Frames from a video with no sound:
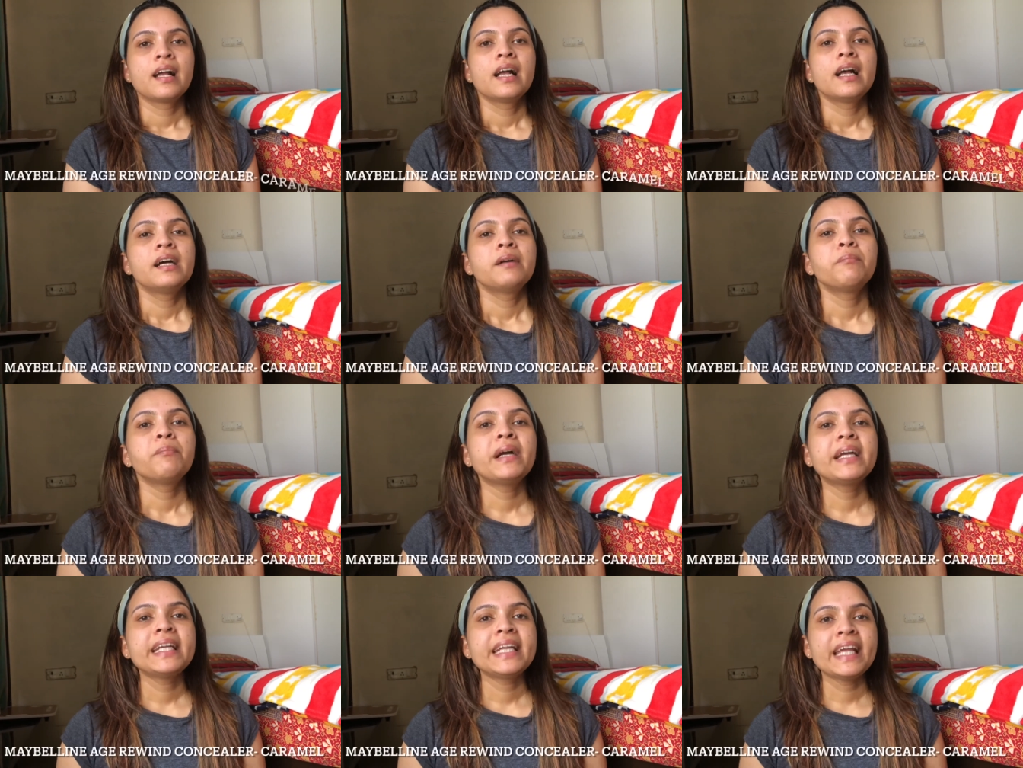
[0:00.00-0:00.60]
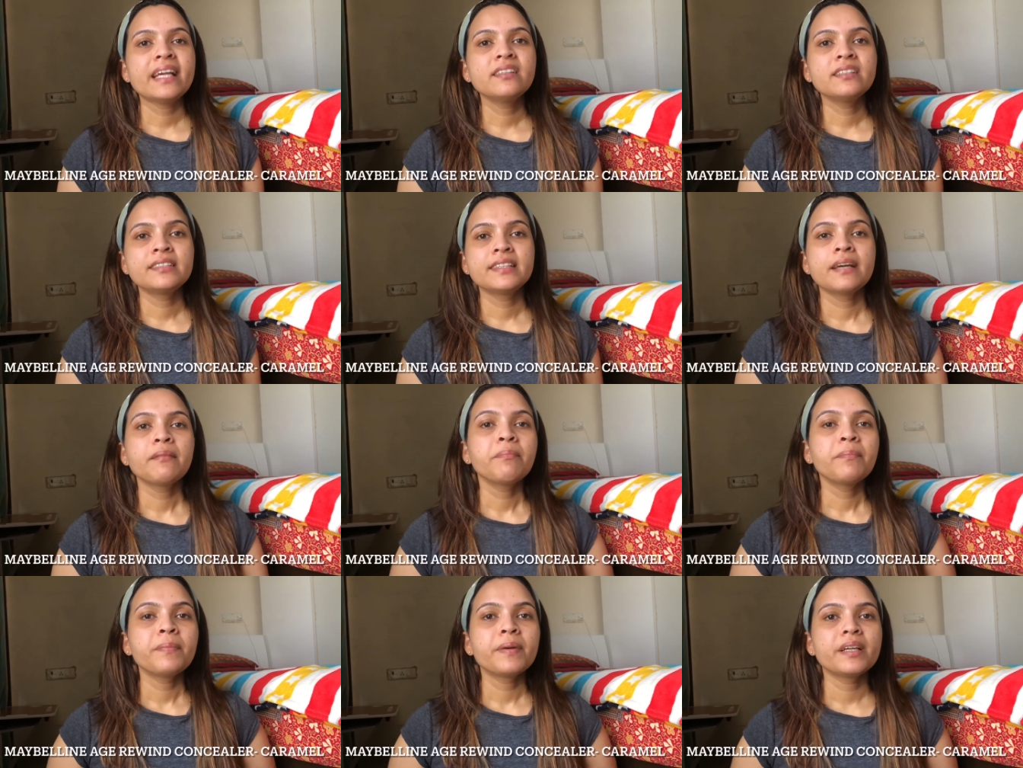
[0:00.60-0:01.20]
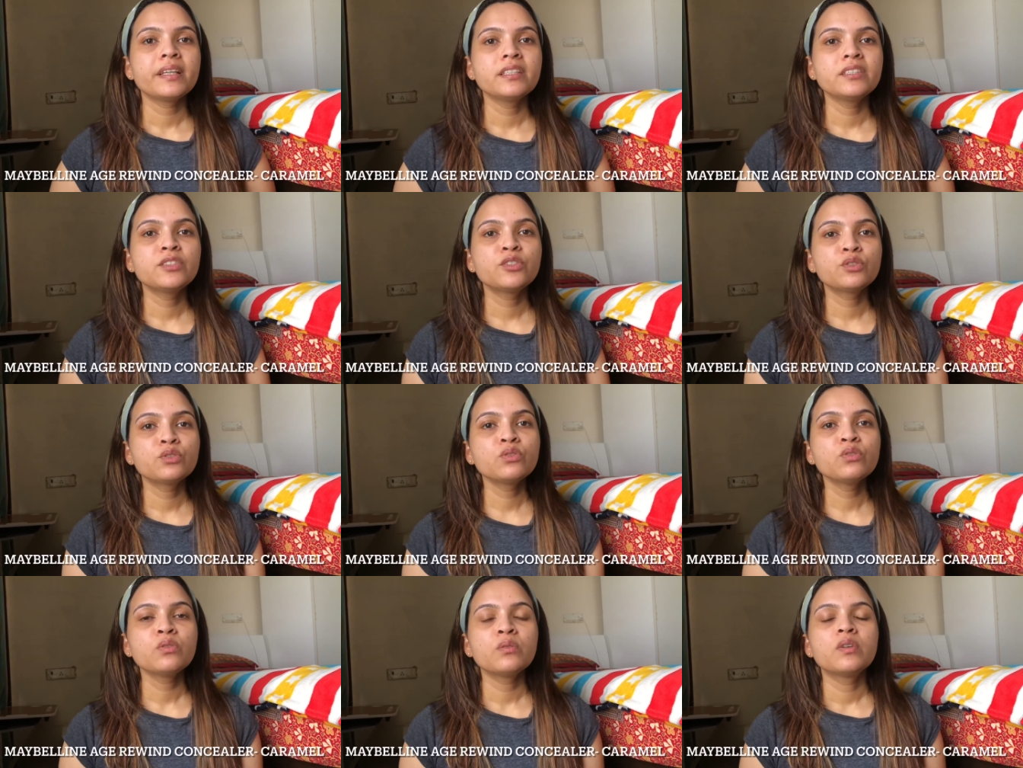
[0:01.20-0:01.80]
My next step is
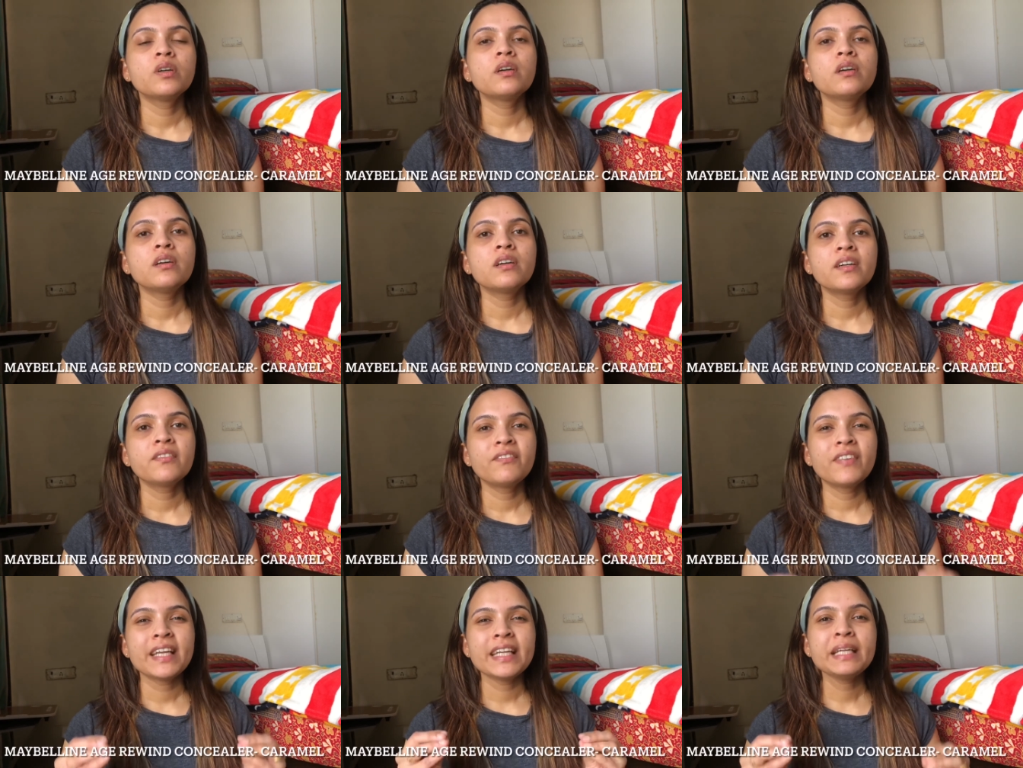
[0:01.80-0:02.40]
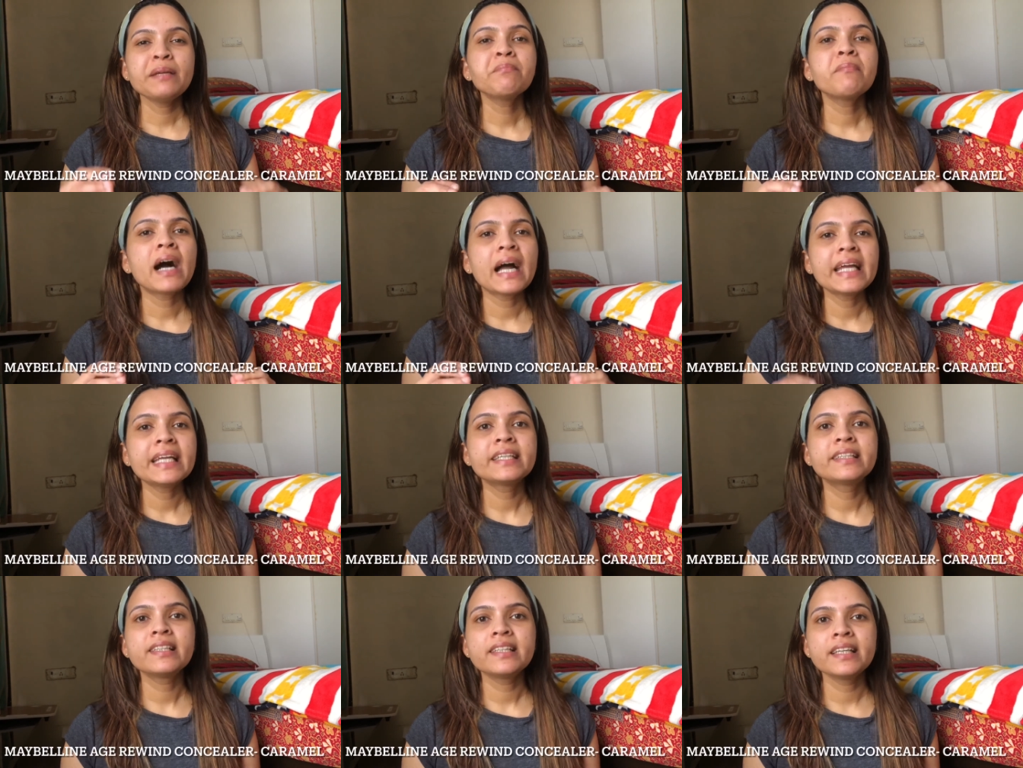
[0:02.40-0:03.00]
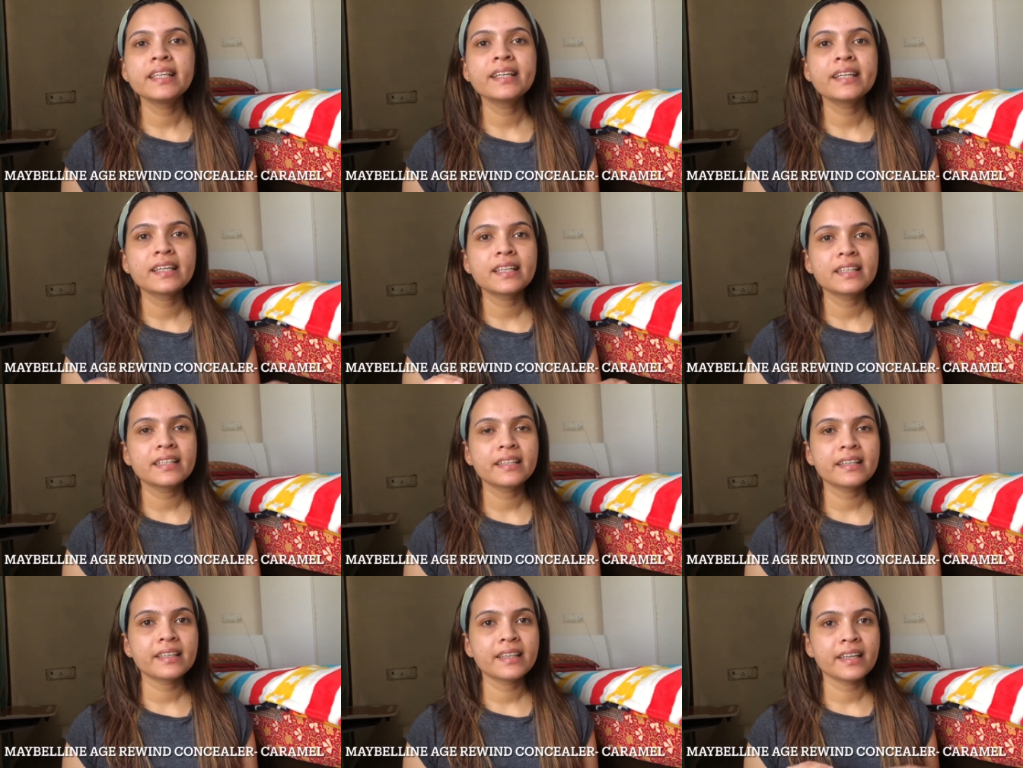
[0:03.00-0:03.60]
to uh, very mildly
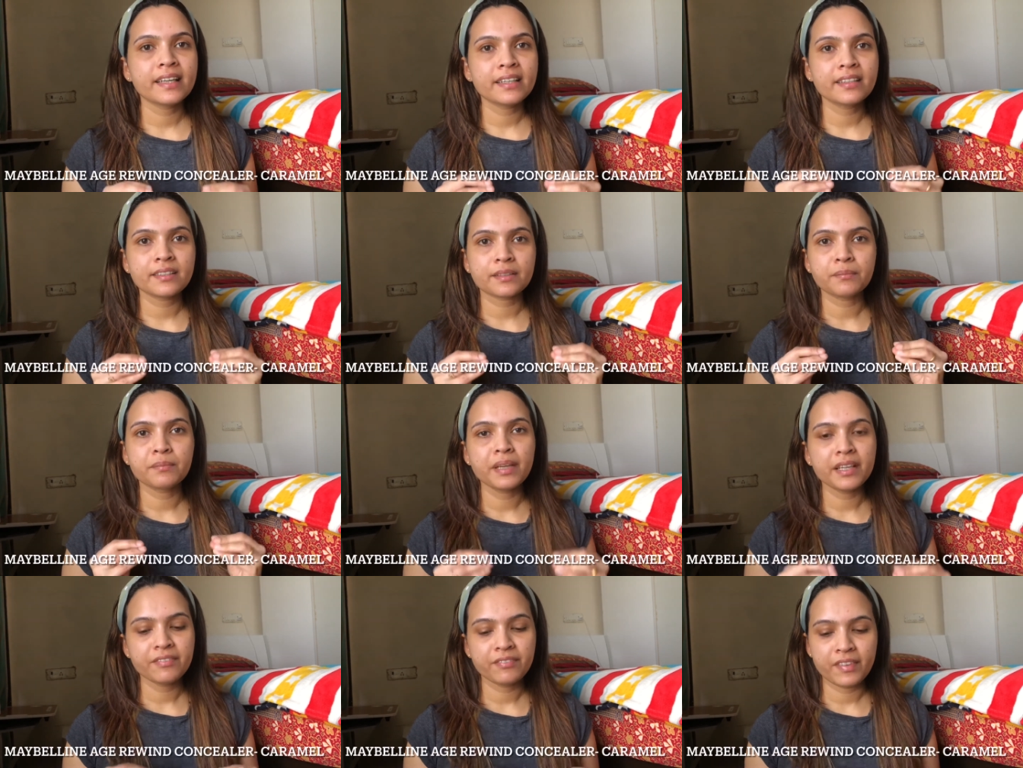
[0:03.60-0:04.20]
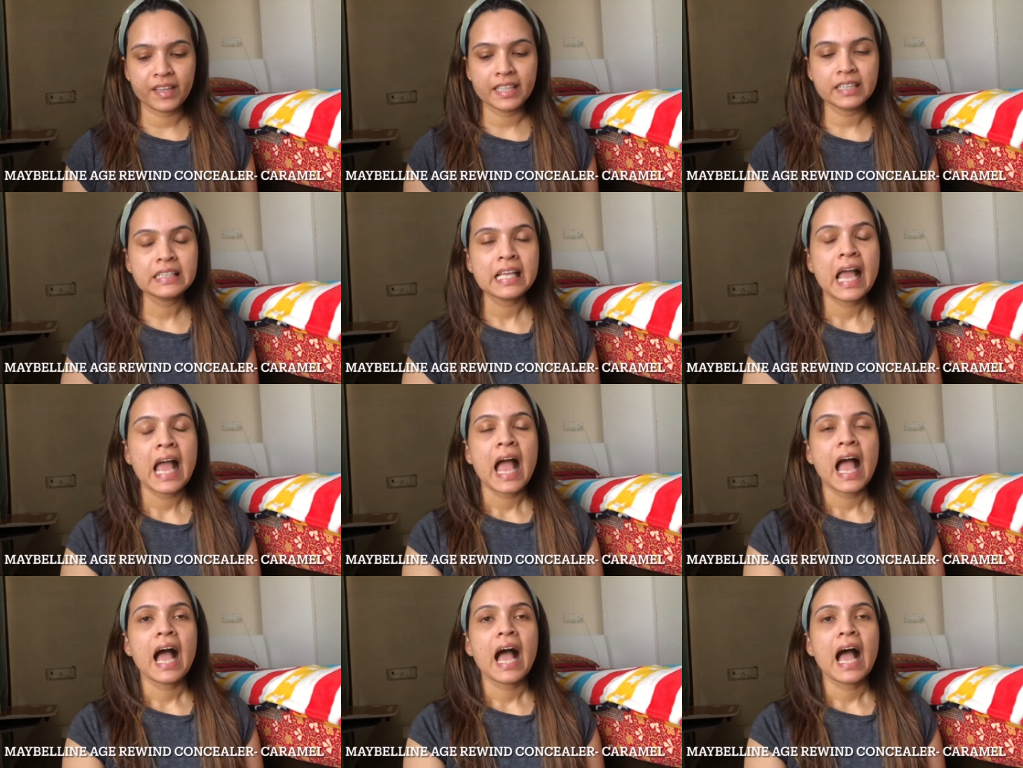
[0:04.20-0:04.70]
color correct my face.